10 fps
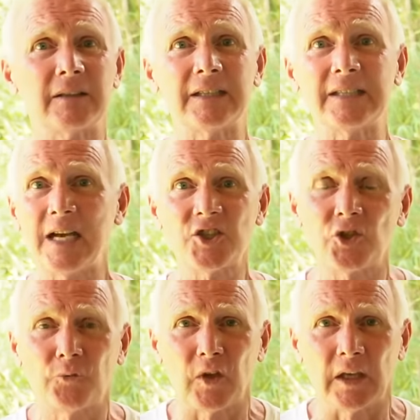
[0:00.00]

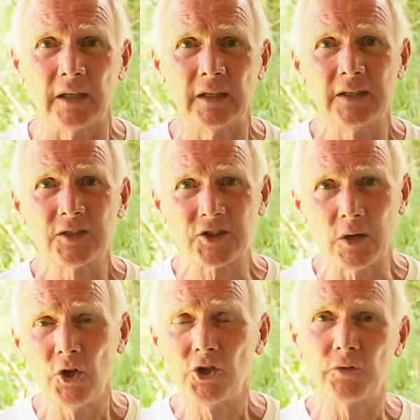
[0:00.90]
catastrophe.
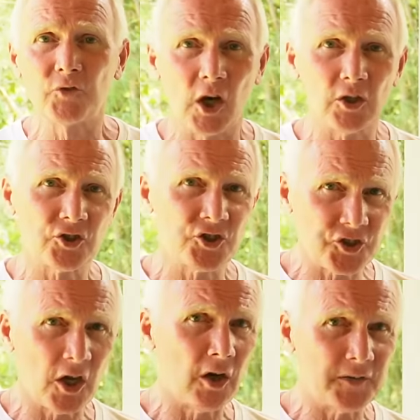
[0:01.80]
So you've got to
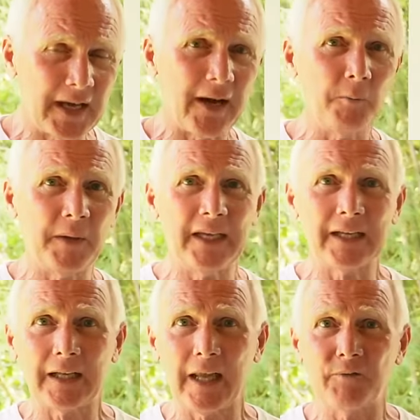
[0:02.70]
start now
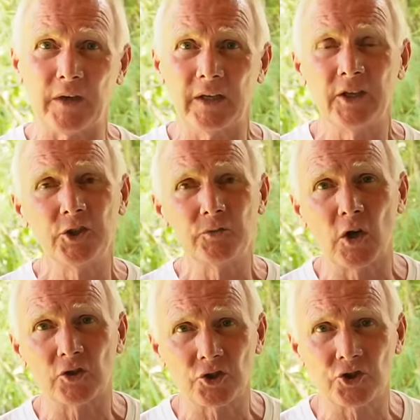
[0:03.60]
being clever. You've
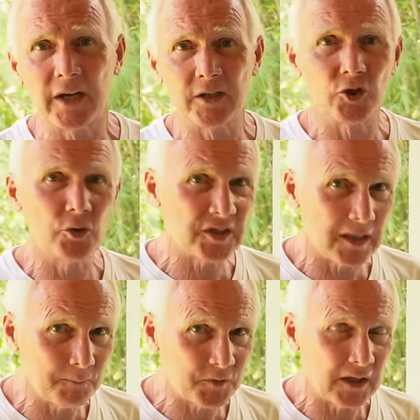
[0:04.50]
got to try and do
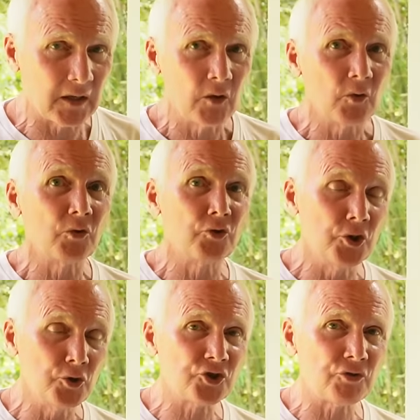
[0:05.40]
something.
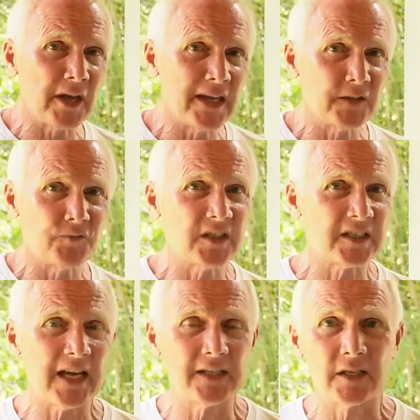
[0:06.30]
Use creative
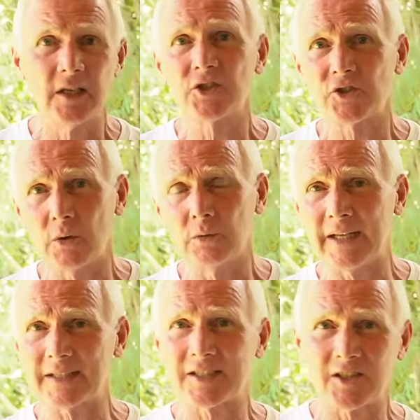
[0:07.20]
dissent. So
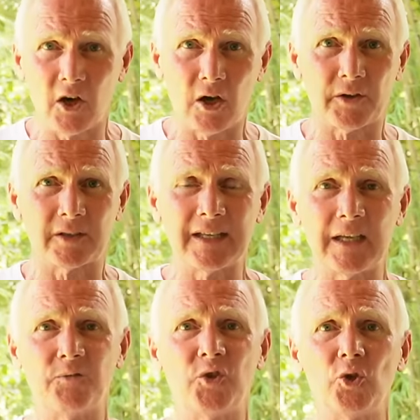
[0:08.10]
let's start and
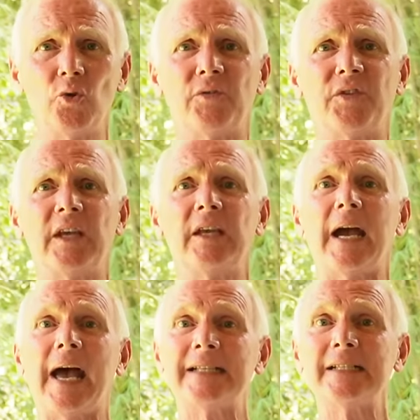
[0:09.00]
give you
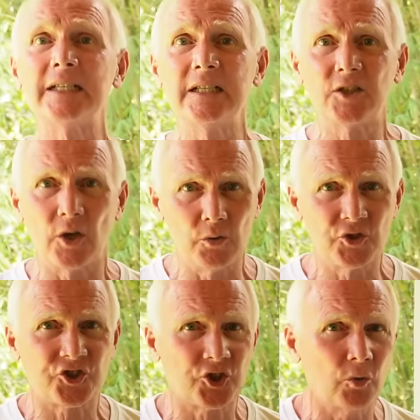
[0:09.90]
the
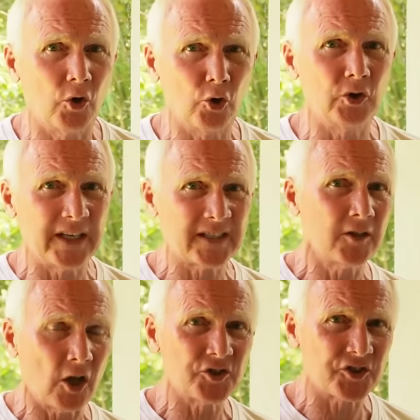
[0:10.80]
antidotes to all this
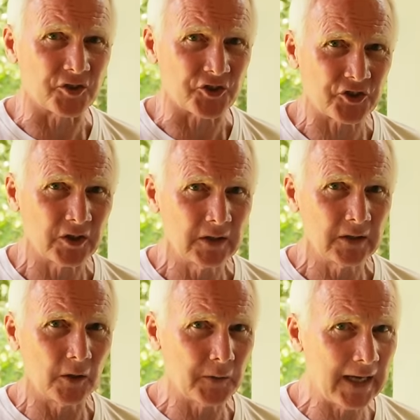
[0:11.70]
nonsense.
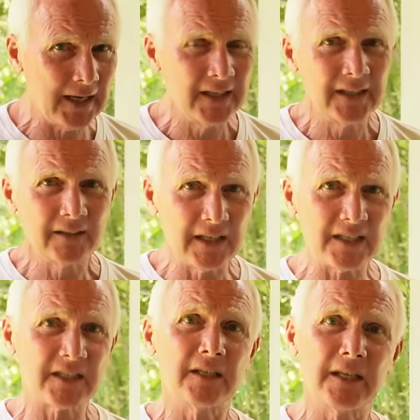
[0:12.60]
Okay?
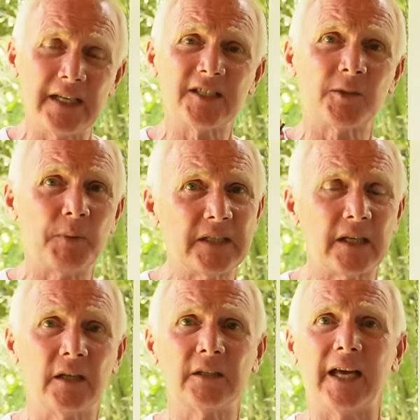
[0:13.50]
This needs to be
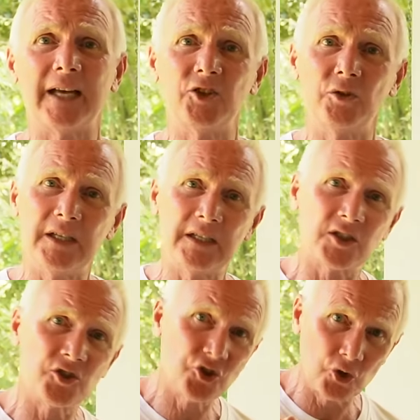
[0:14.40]
done and you need
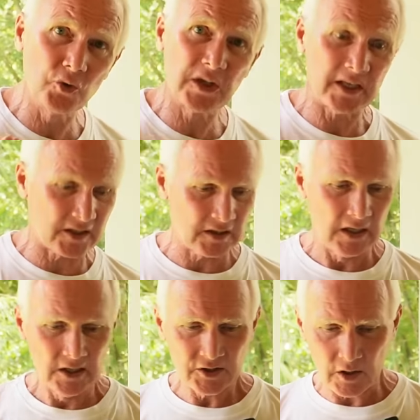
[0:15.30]
to do this.
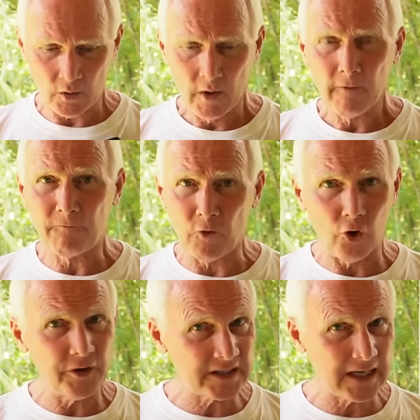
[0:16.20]
So,
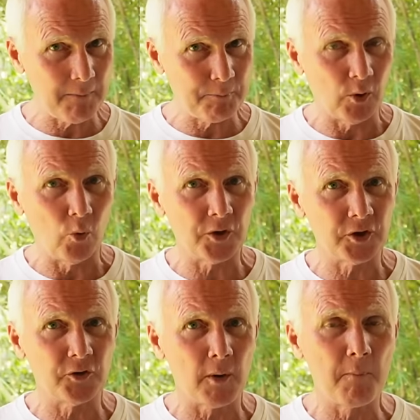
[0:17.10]
for example, one
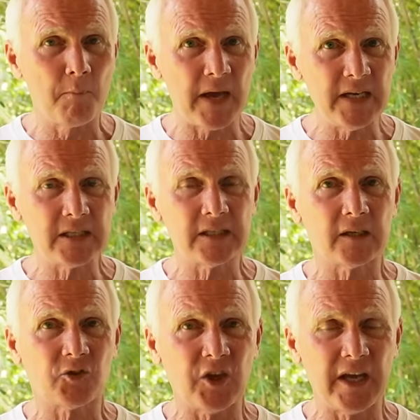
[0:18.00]
of the
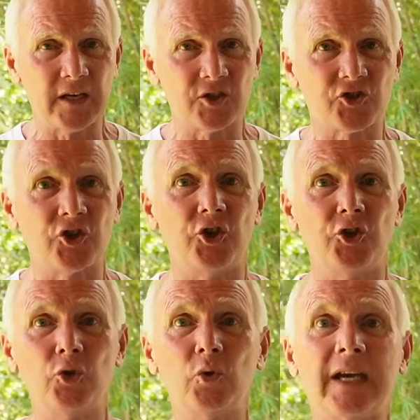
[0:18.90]
basic things that
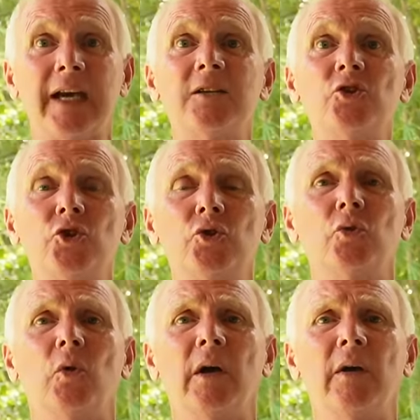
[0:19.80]
you can
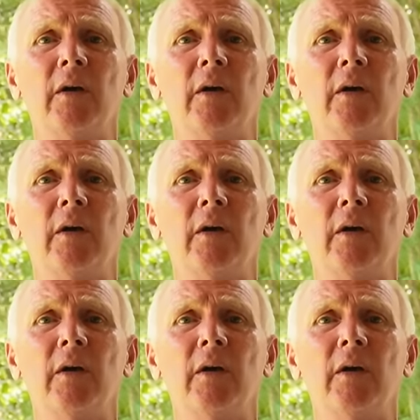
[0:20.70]
do